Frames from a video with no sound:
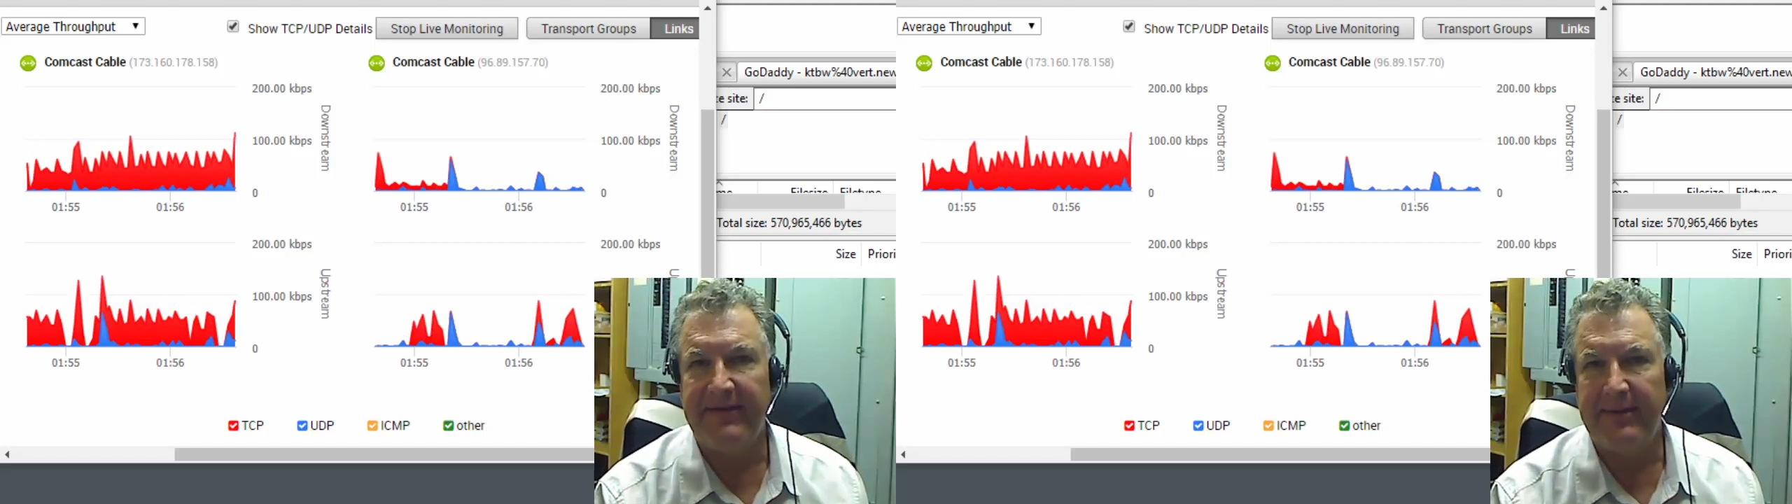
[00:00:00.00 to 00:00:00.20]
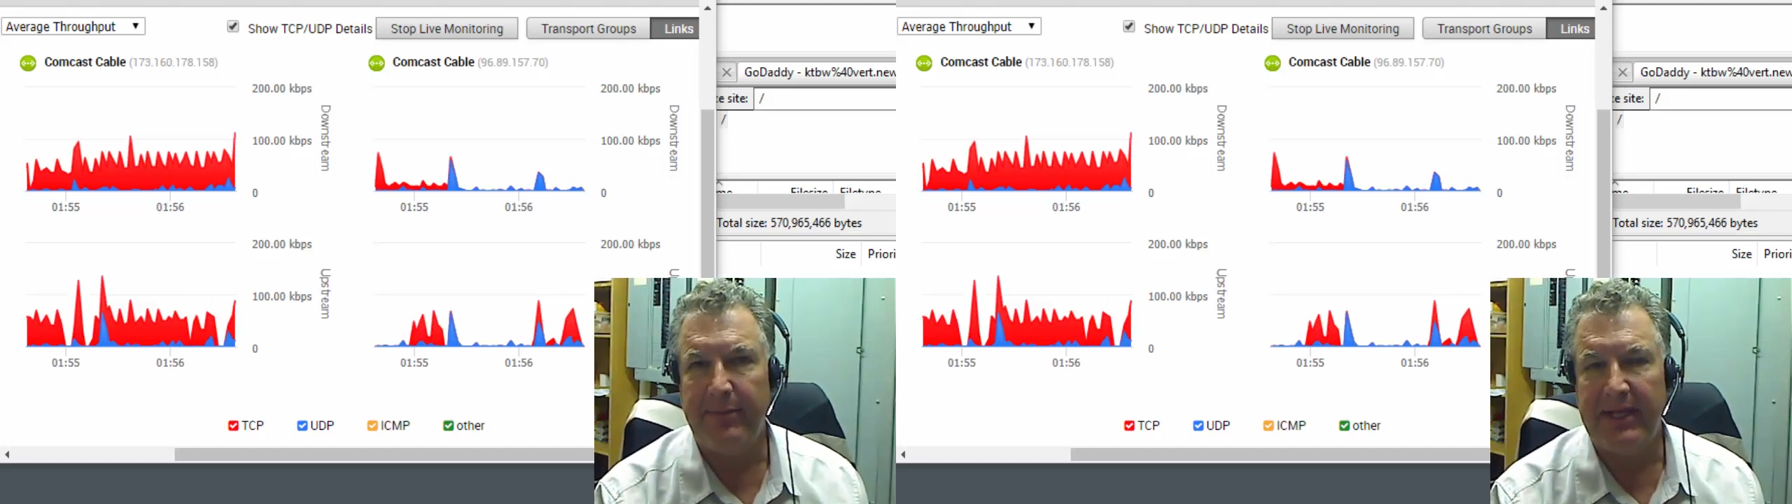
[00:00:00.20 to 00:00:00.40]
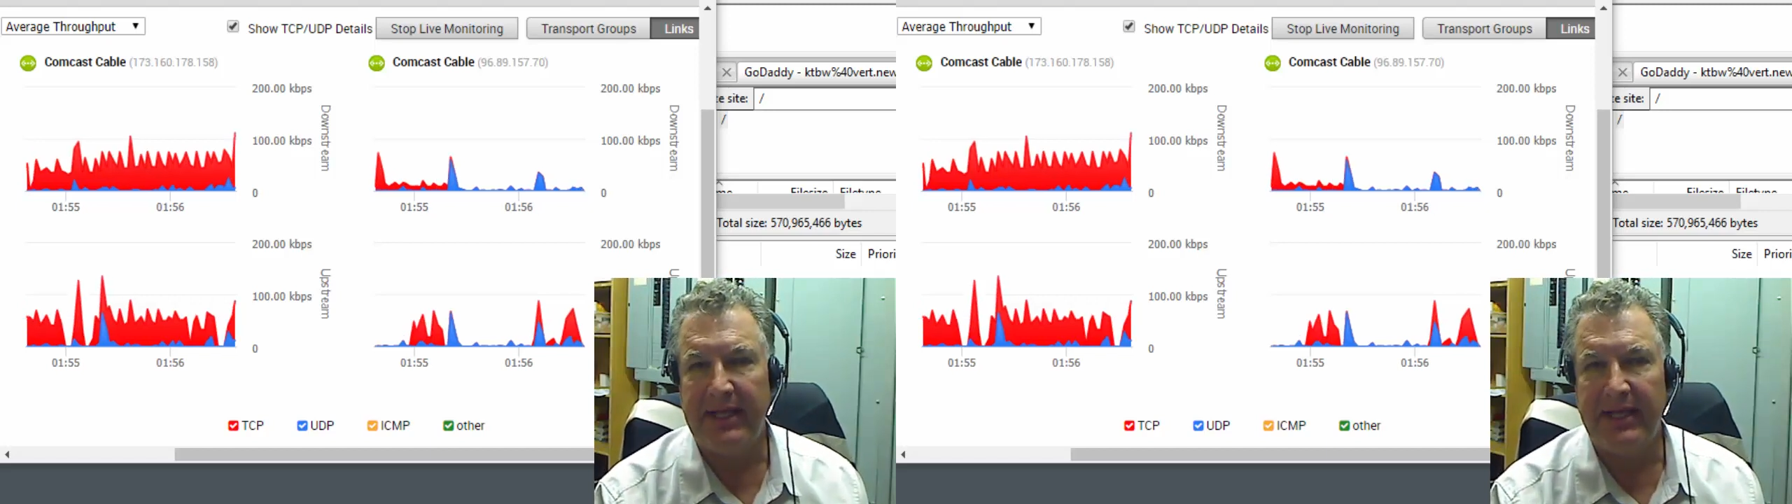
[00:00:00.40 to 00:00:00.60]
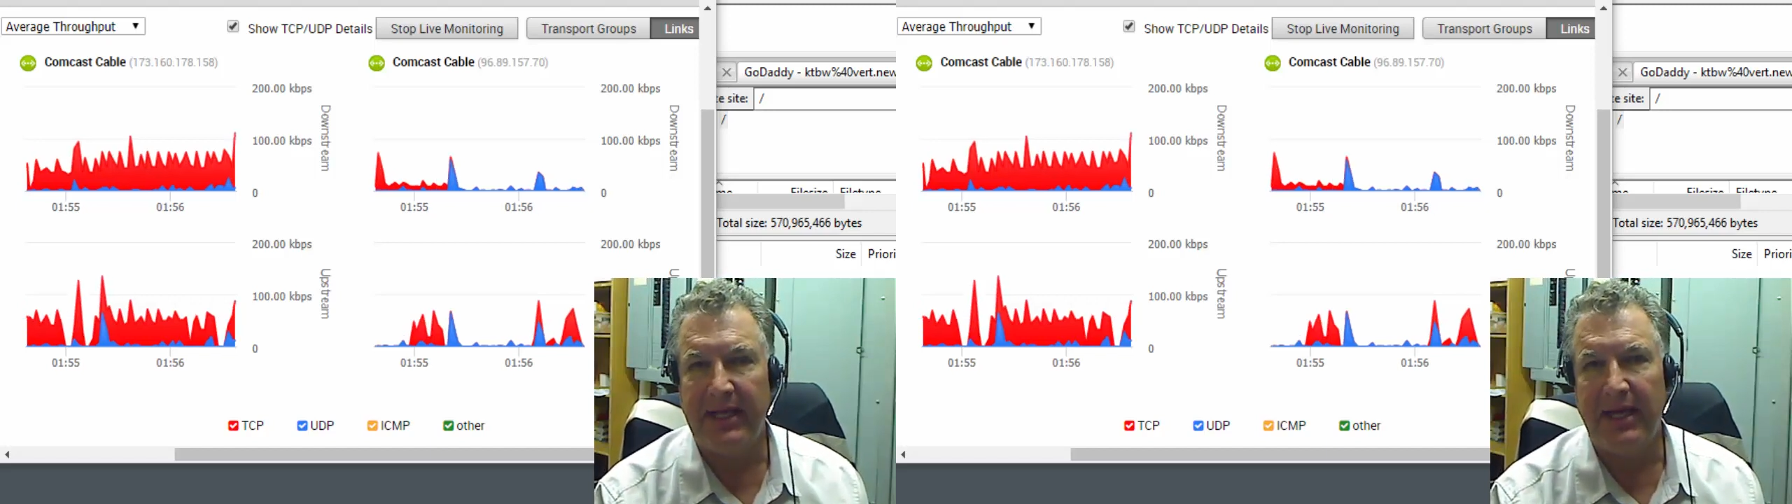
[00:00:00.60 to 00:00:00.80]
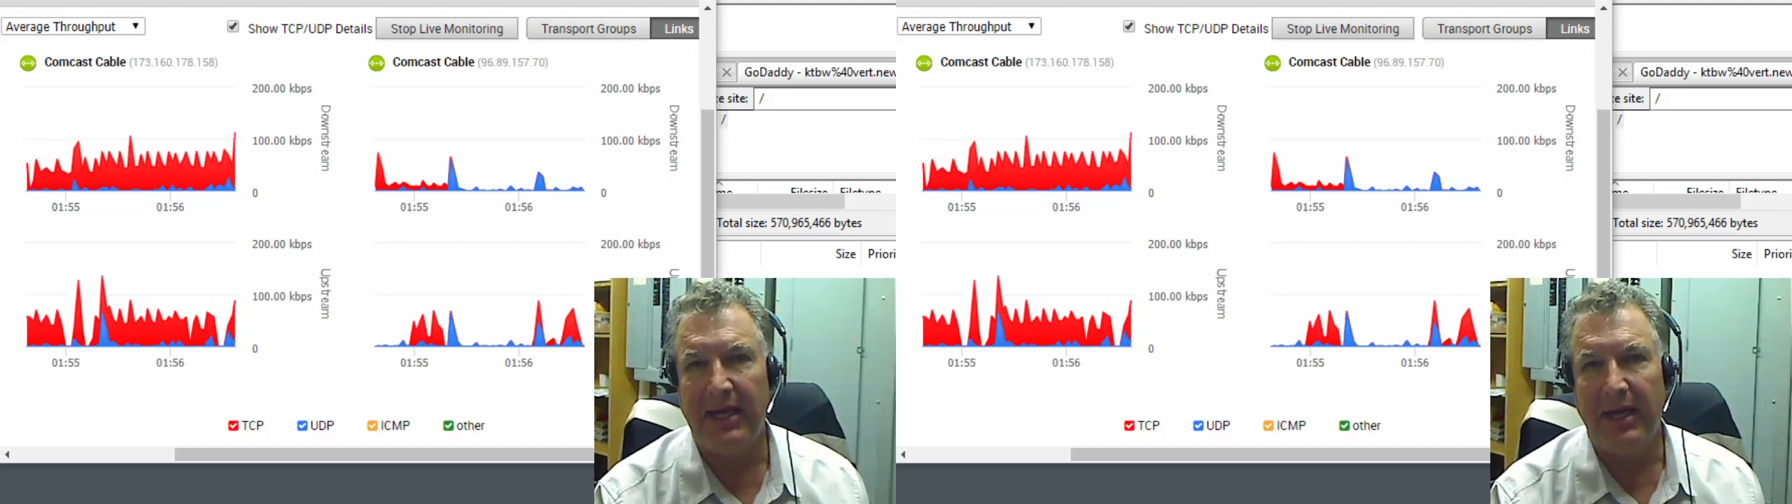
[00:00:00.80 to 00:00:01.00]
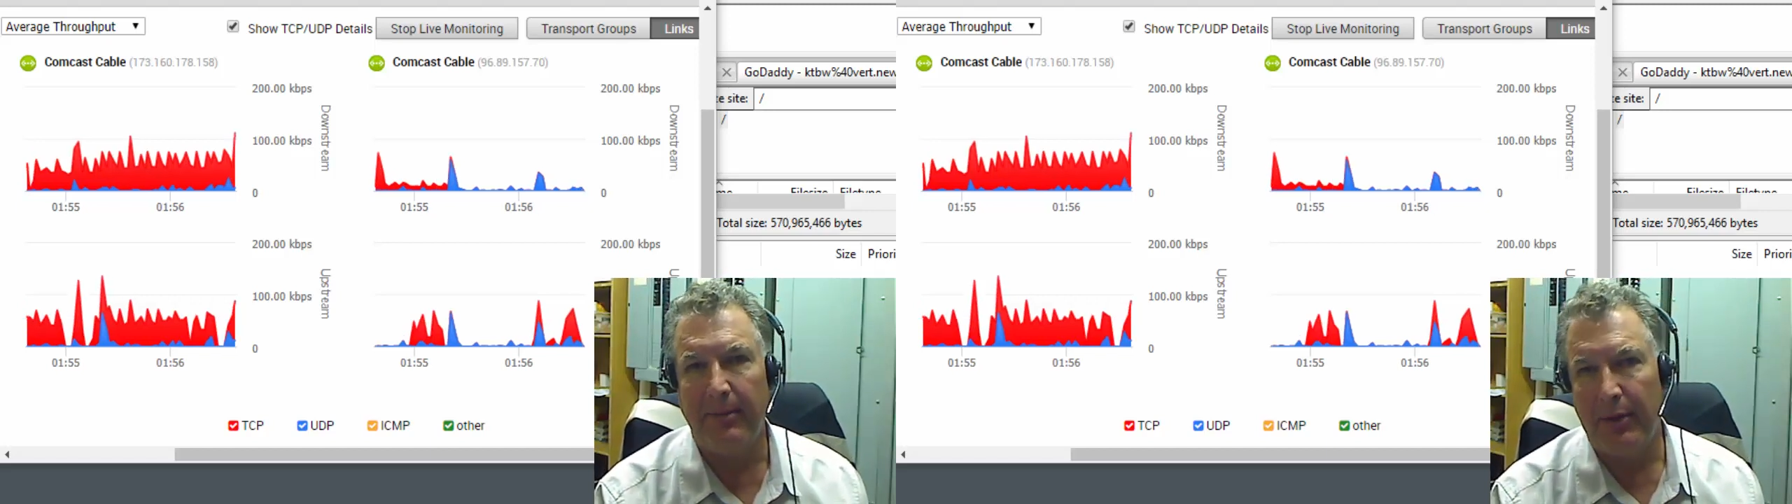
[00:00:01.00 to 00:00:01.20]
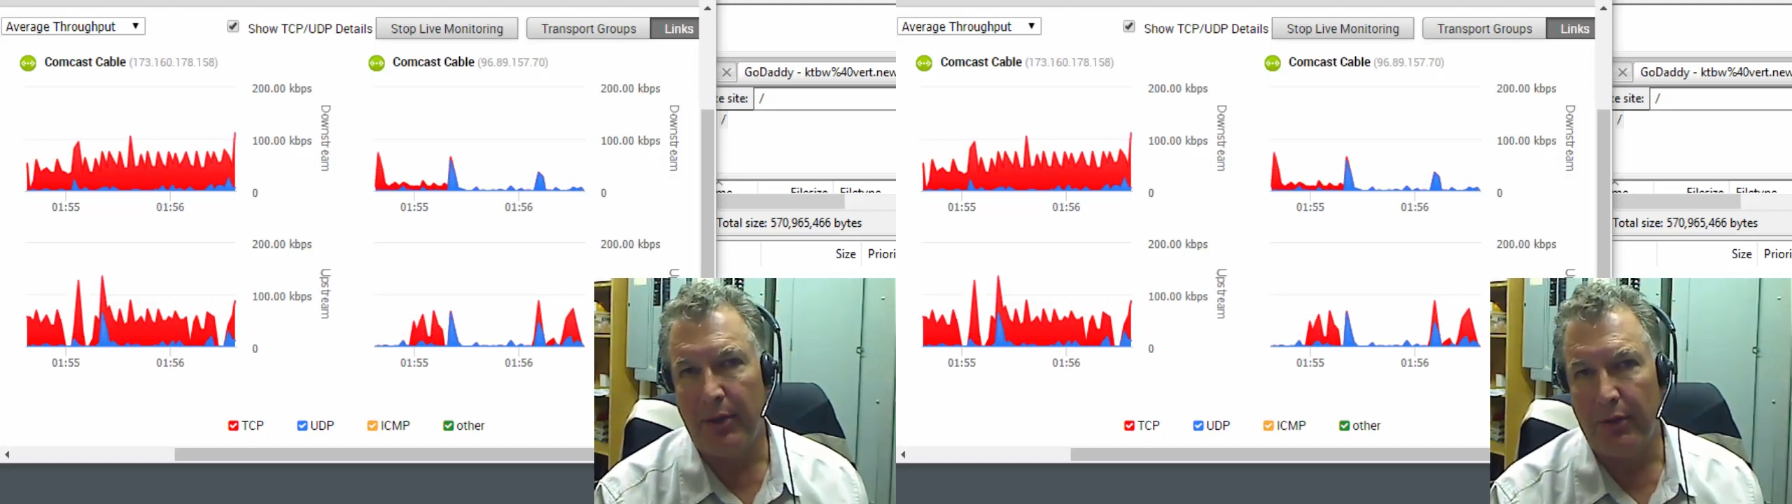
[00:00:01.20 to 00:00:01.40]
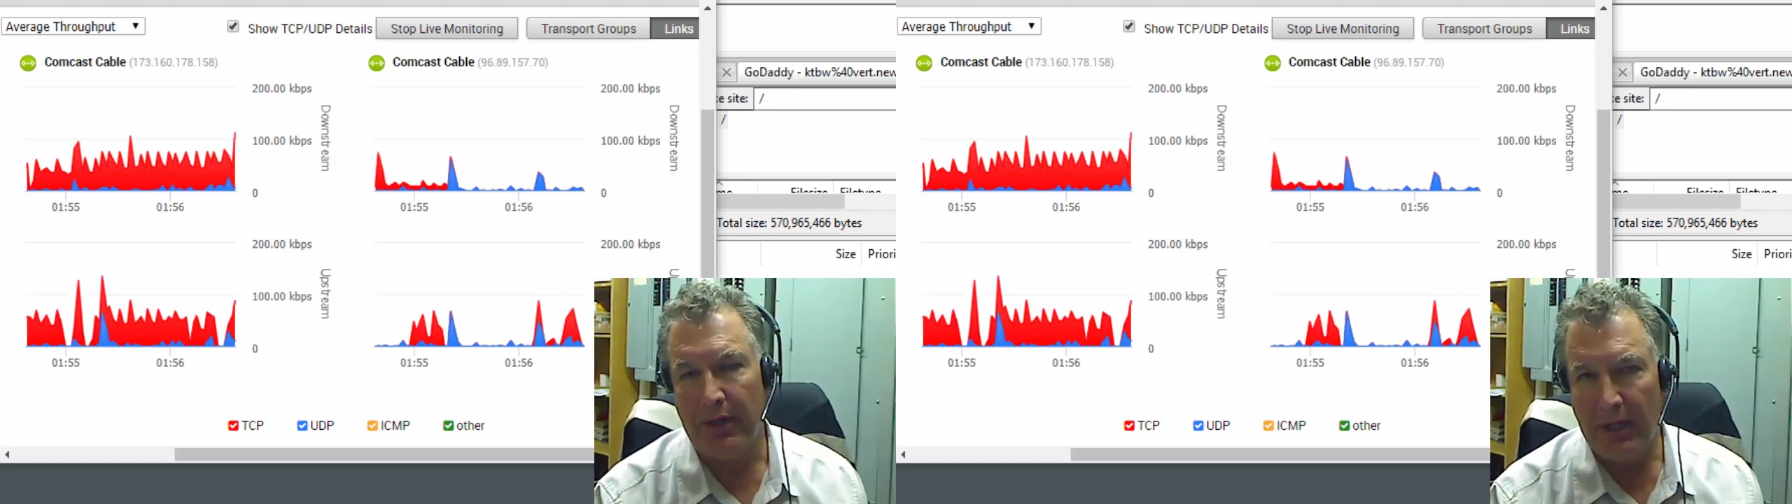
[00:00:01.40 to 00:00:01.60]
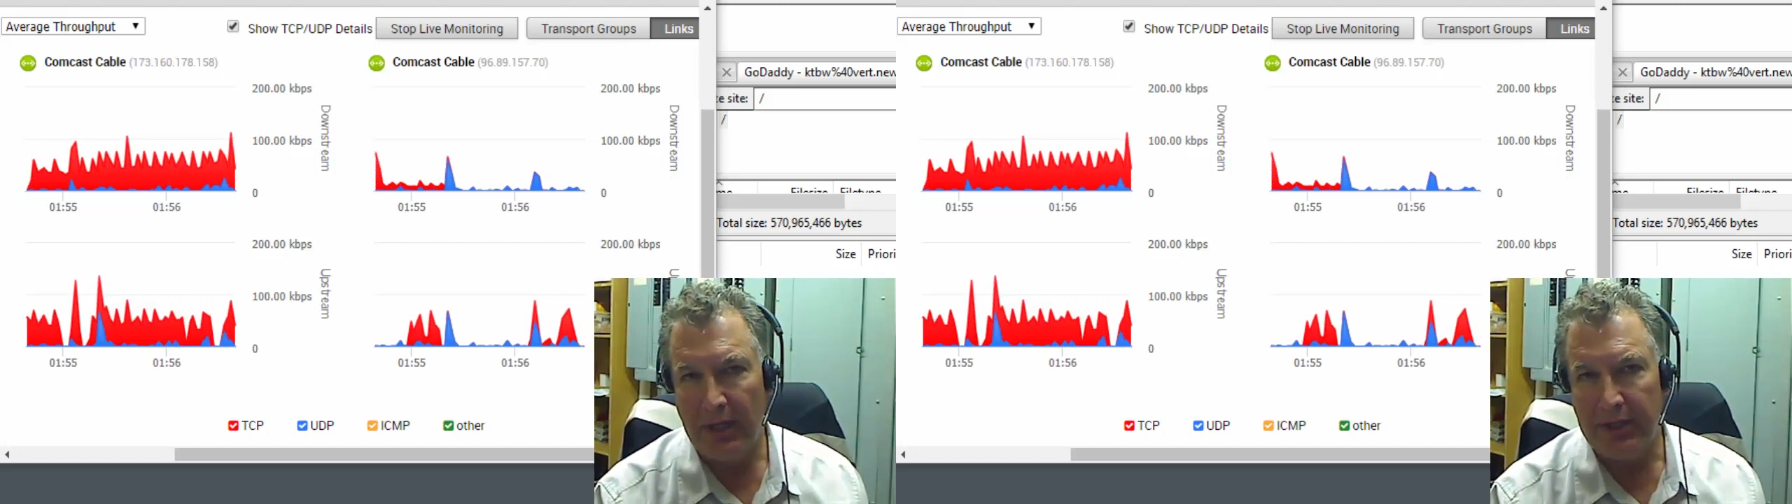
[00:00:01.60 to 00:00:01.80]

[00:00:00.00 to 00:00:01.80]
FTP uh, upload